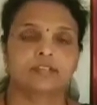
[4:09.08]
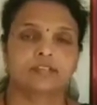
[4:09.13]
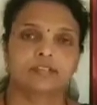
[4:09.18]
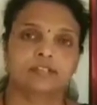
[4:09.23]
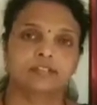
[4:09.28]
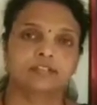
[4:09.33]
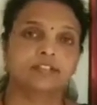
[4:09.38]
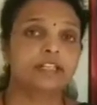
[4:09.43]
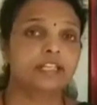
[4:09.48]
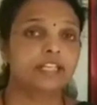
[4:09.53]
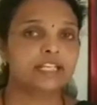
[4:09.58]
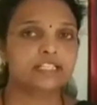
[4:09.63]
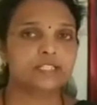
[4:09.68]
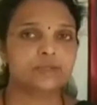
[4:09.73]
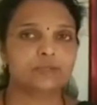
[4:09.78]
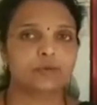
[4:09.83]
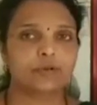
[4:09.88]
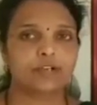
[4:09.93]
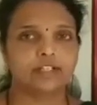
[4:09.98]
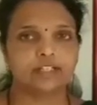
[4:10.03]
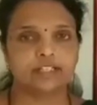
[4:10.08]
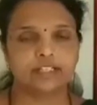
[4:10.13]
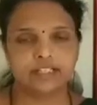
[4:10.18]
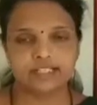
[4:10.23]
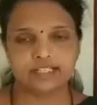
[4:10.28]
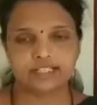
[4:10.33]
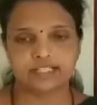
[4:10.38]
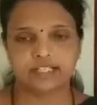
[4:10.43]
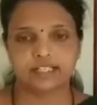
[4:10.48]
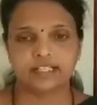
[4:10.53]
Now the next point
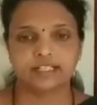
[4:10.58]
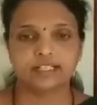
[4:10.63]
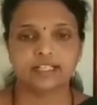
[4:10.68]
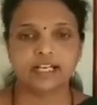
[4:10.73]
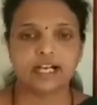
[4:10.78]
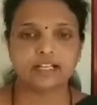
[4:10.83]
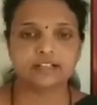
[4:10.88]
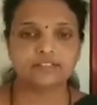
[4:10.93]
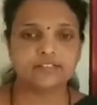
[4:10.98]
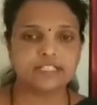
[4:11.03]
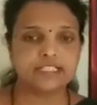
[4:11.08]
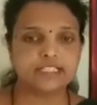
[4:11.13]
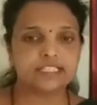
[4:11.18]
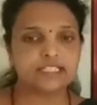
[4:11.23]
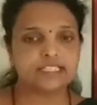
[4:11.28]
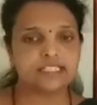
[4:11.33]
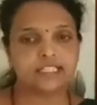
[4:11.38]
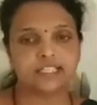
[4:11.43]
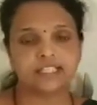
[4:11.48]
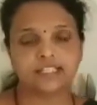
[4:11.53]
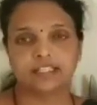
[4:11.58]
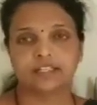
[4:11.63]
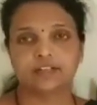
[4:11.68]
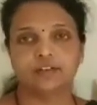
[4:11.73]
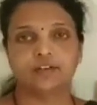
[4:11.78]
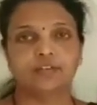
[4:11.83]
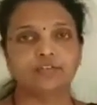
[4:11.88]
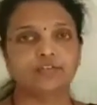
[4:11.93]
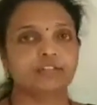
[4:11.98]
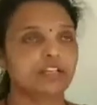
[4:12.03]
is Darwin's theory
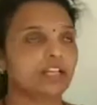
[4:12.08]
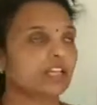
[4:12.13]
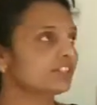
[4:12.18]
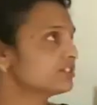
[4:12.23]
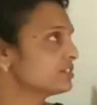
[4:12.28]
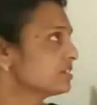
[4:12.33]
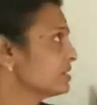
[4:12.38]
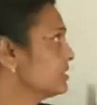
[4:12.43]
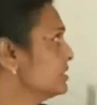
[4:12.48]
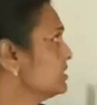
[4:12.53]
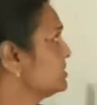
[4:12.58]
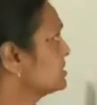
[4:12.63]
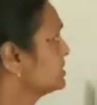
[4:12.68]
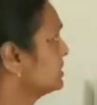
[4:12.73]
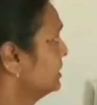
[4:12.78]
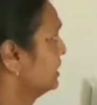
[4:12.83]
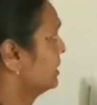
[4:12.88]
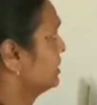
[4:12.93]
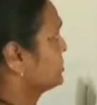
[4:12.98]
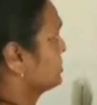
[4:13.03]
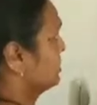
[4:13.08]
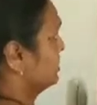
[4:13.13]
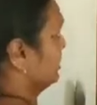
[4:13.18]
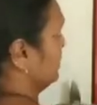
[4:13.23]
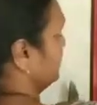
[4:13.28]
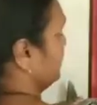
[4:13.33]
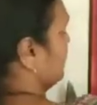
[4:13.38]
of natural selection.